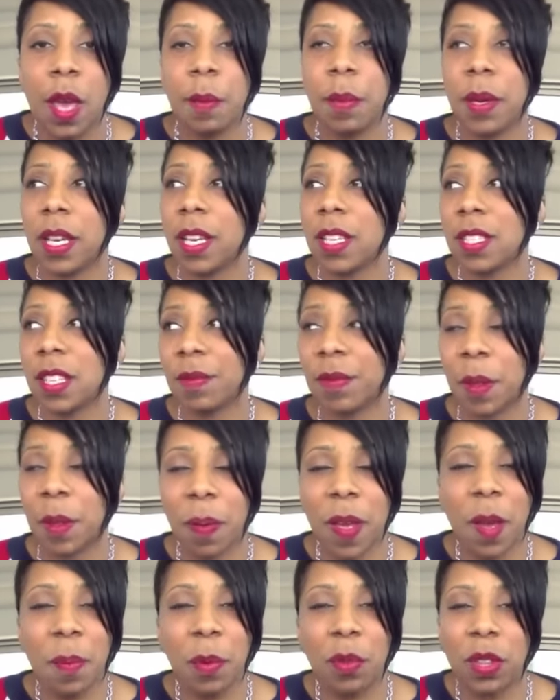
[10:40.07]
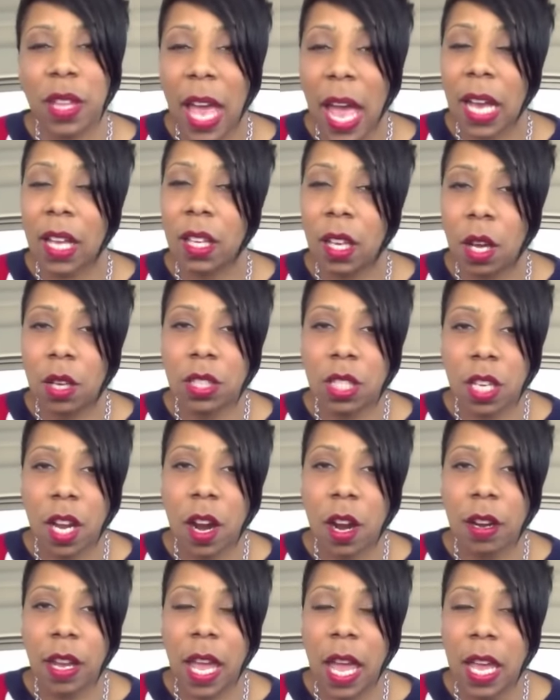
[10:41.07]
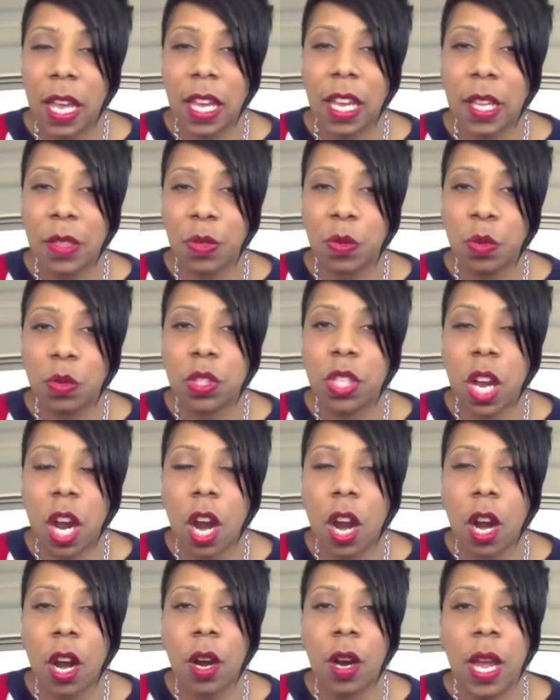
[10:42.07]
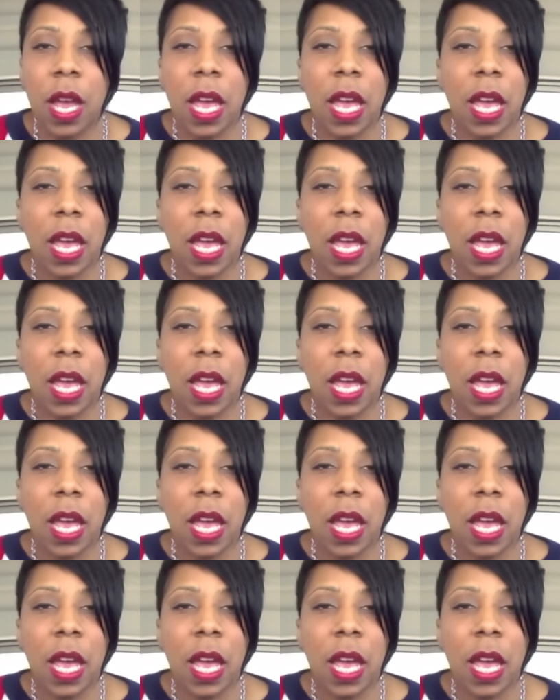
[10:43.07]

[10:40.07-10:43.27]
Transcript: because if the people that close to her can't get through to her,